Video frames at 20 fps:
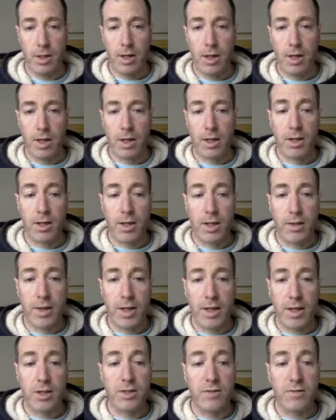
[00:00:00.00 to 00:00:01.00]
Another
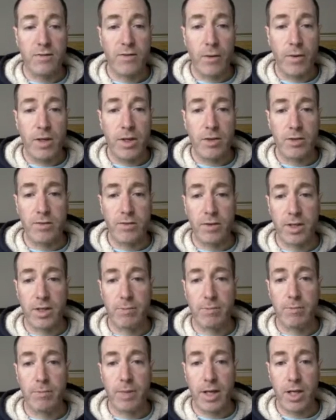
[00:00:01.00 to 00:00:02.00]
thing that is very useful is
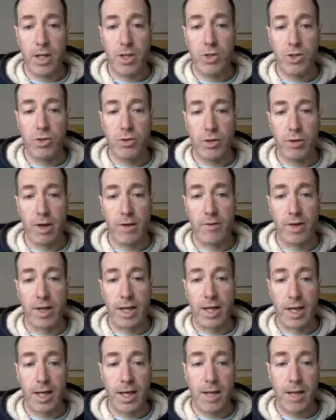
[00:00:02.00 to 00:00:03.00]
making sure you have a
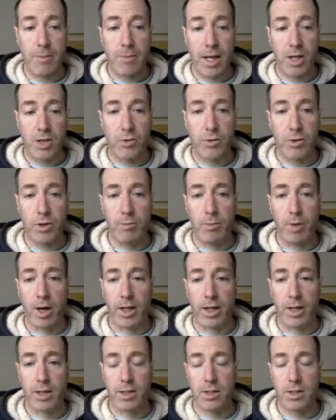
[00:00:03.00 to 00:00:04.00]
clear picture in your
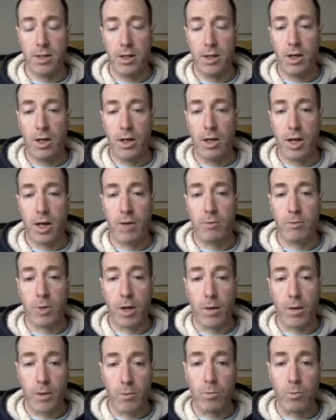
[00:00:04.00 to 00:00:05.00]
mind and
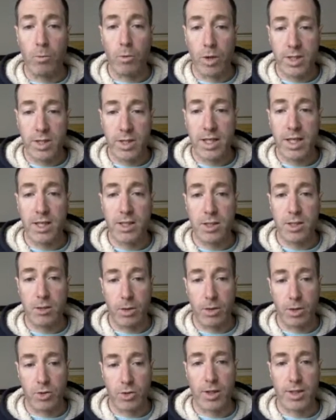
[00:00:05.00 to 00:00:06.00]
knowing what it is you
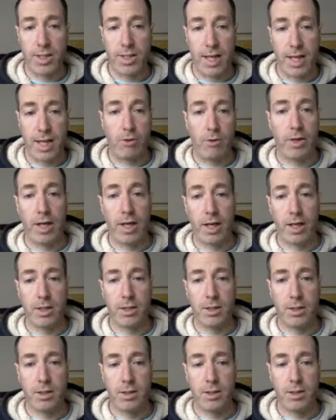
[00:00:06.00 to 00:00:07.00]
are trying to
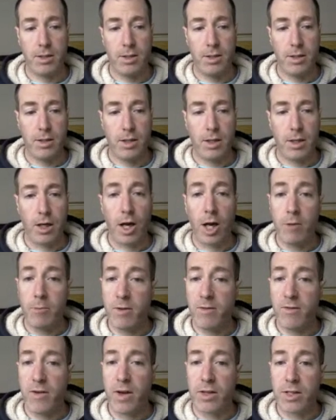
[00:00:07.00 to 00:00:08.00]
calculate. I hope
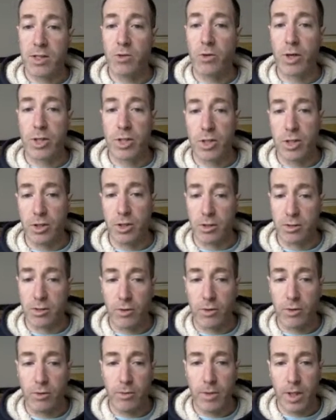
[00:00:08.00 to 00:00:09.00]
you found this question
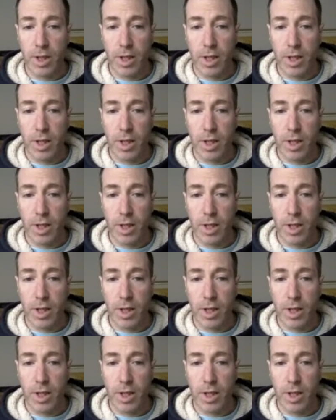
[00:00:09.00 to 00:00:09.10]
useful.